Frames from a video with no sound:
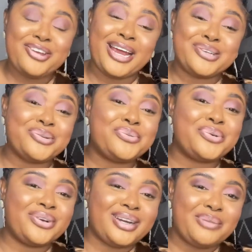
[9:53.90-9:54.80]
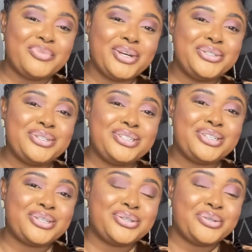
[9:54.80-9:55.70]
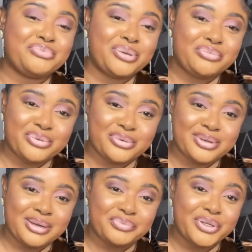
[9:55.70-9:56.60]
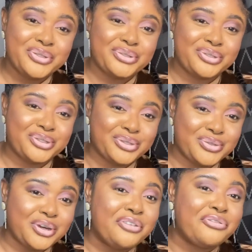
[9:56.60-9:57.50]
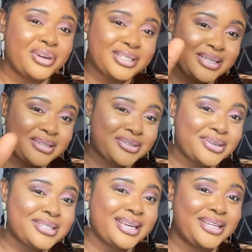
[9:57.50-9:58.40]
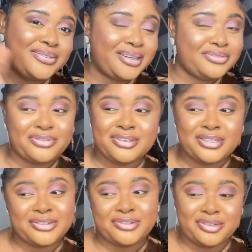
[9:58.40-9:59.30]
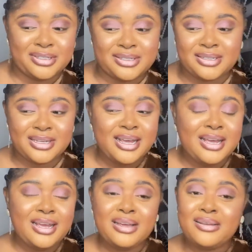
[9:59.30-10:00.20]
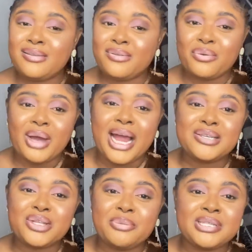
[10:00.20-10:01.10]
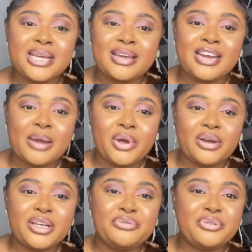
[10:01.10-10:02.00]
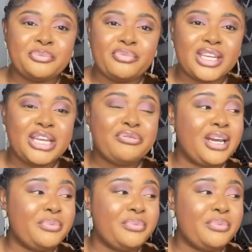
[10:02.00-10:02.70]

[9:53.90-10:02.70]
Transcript: guys, don't worry, I'm going to gist you people. I'm going to gist you on 14th. Just get ready for this gist. So I stopped thinking about, even if